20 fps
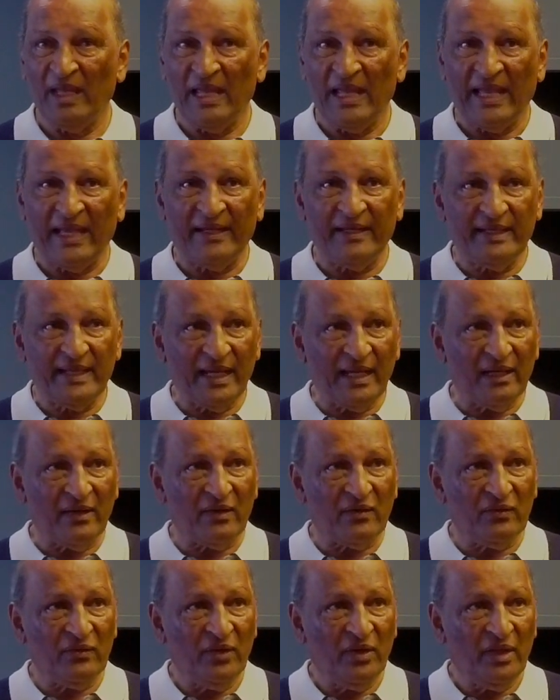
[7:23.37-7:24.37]
And
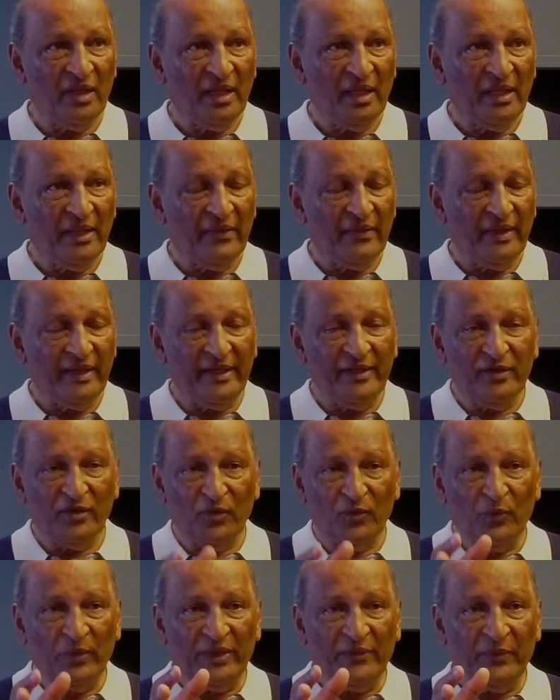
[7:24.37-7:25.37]
now, you know,
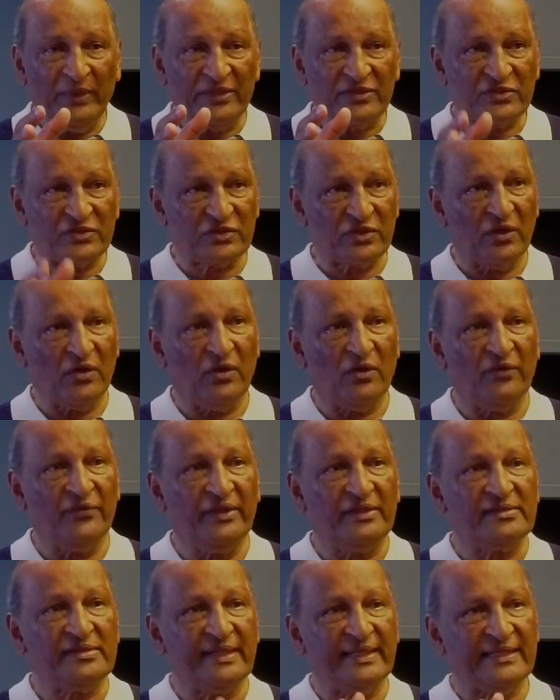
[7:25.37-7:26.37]
we, we saw
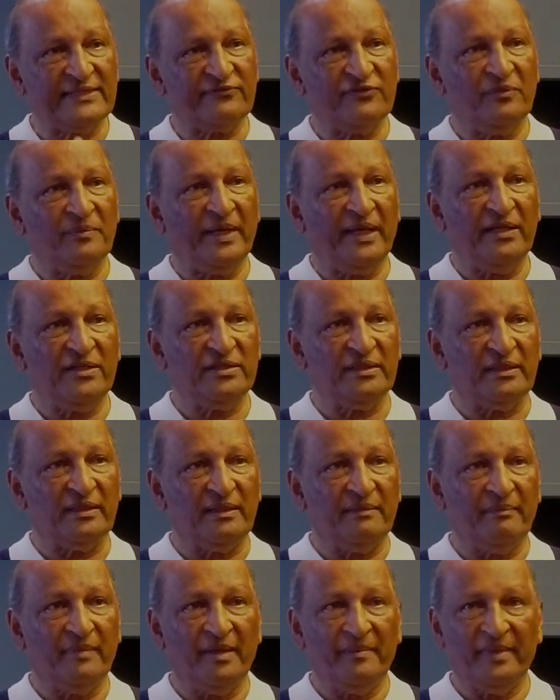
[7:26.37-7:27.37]
the
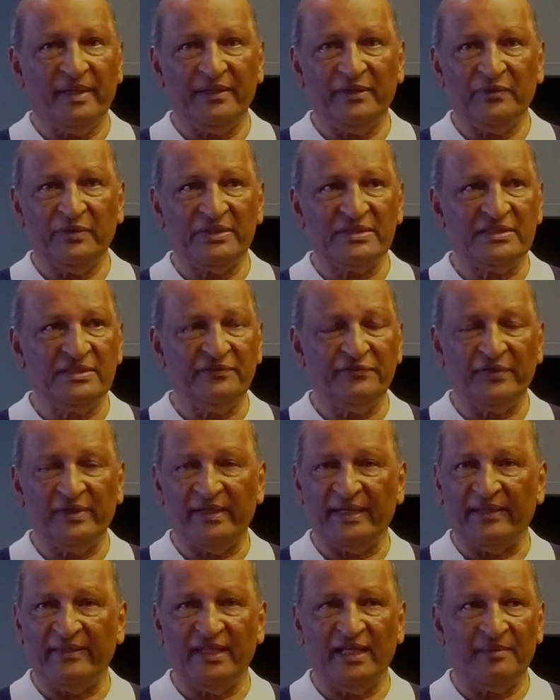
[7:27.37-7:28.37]
transformation. My mother was different,
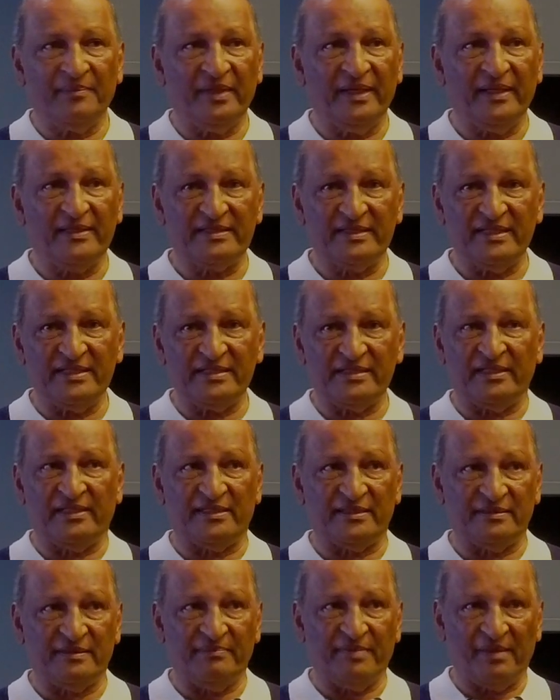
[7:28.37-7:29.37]
and then her
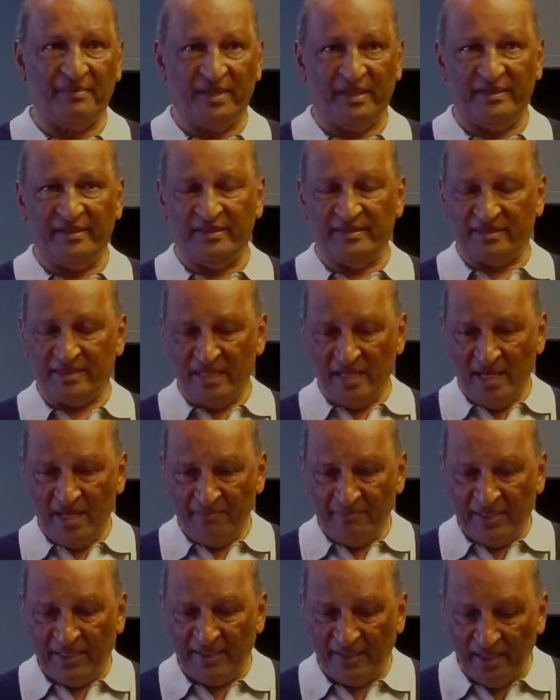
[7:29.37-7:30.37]
sisters, my mother's,
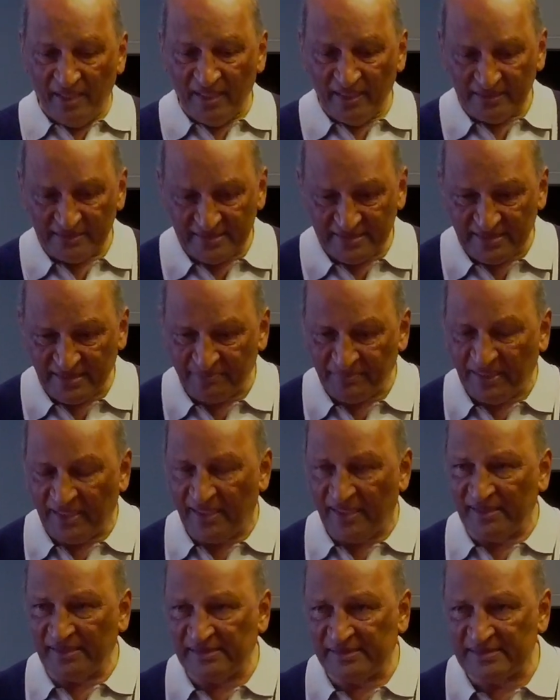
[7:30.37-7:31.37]
my aunts, and my
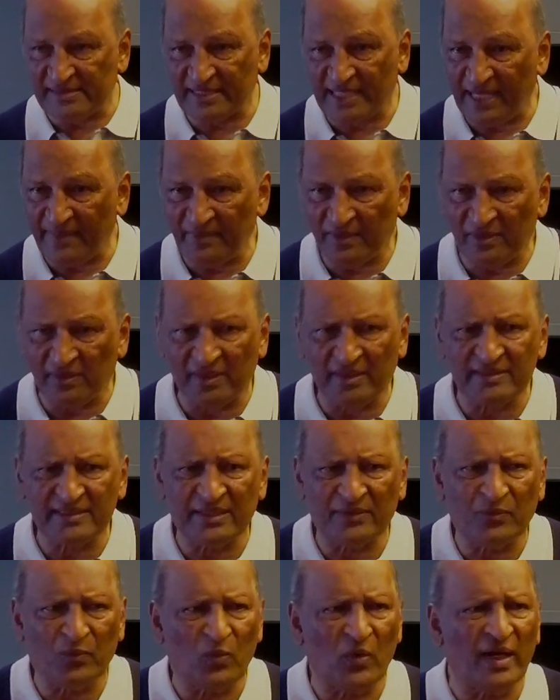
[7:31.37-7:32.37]
uncles came along and
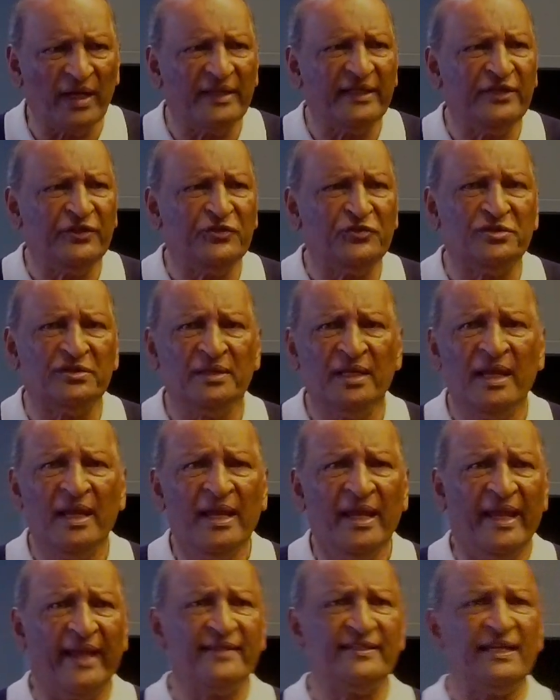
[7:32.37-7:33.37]
said, Why did you
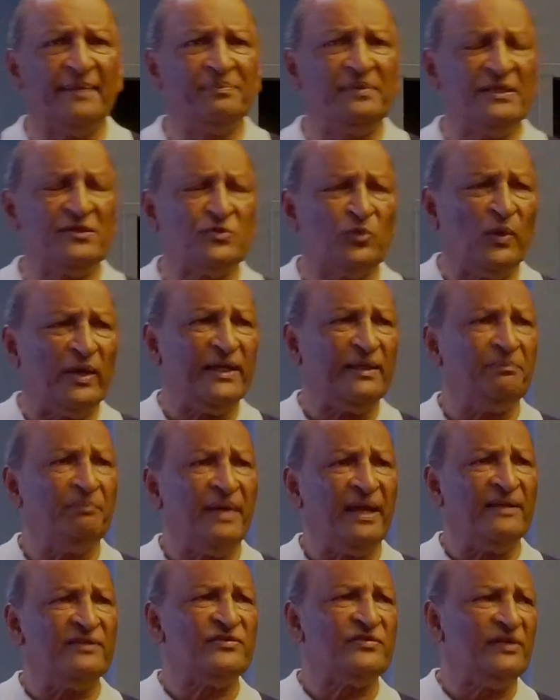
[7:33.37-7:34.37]
accept this white
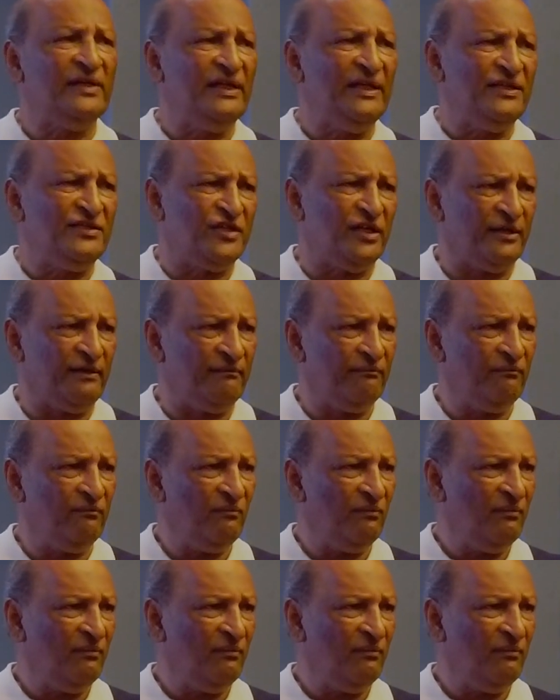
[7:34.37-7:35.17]
man's religion?